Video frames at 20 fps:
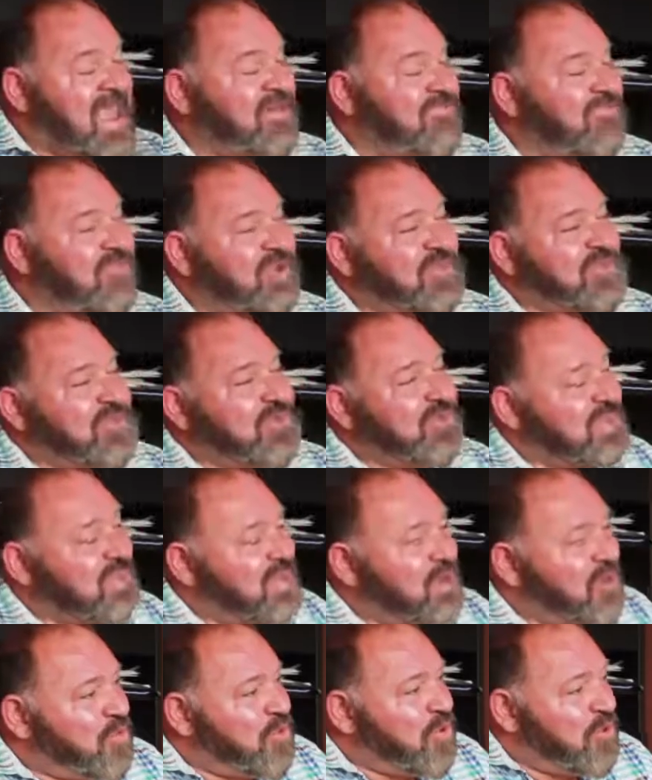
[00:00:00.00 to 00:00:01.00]
halfway through the
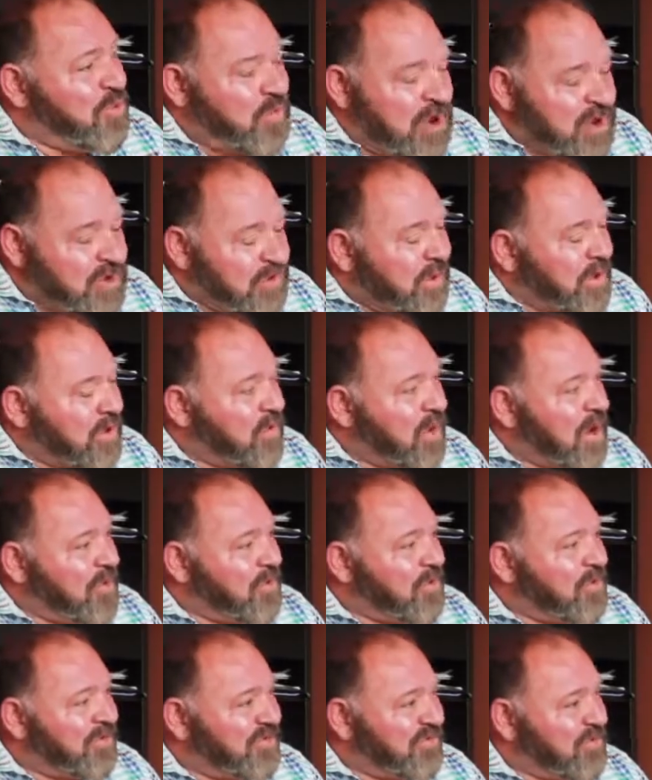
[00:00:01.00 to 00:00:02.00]
year, we were wondering why
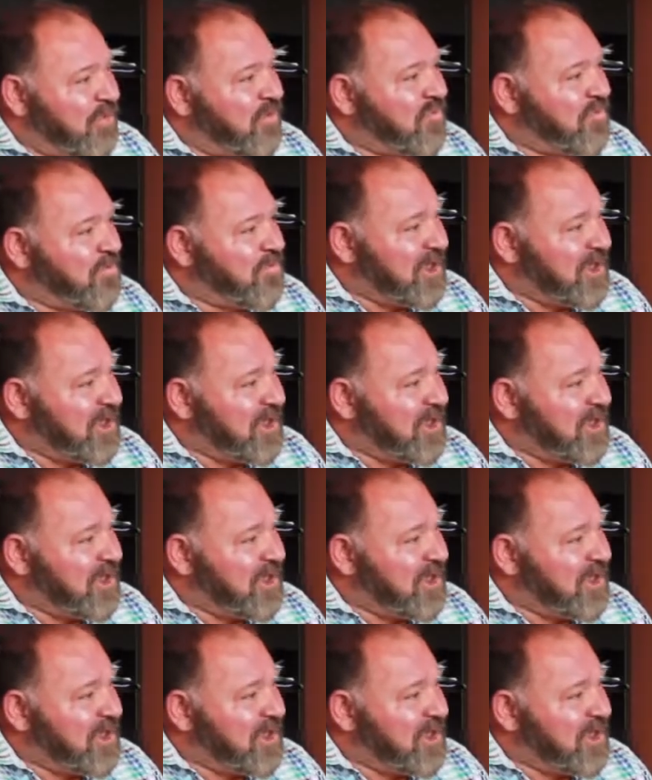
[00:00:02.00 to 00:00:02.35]
we were so over